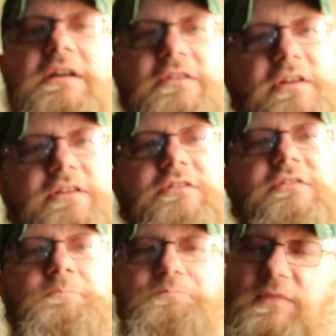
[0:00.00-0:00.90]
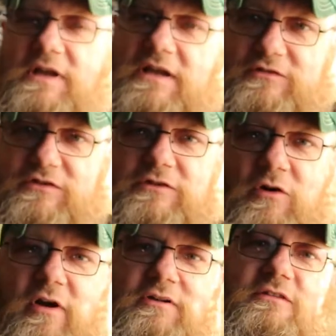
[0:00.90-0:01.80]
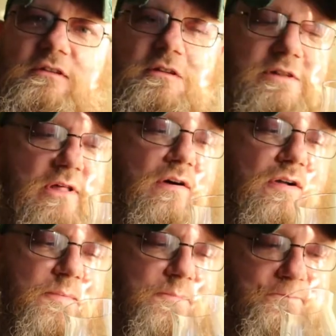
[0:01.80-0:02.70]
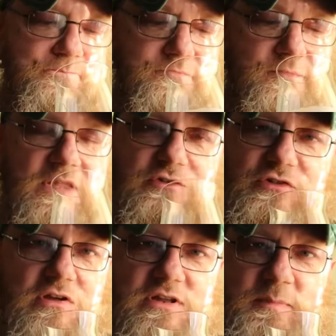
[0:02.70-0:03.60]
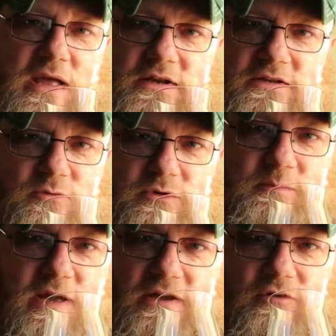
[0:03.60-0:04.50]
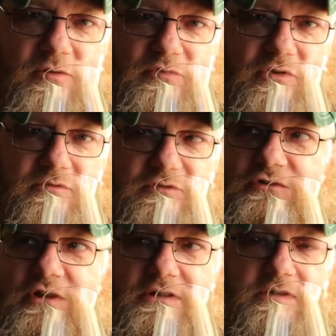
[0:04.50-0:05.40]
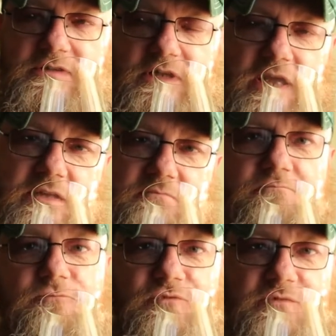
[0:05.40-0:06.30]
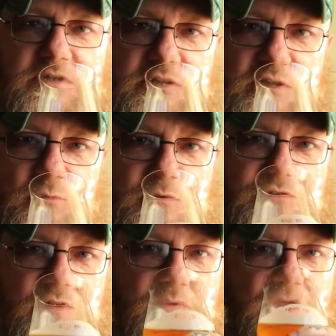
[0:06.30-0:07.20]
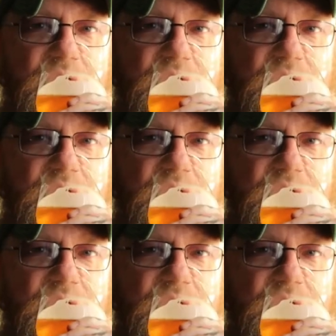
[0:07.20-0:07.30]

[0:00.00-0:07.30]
This is a nice lager. Certainly better than all your macro brewed shit that you get in the corner shop.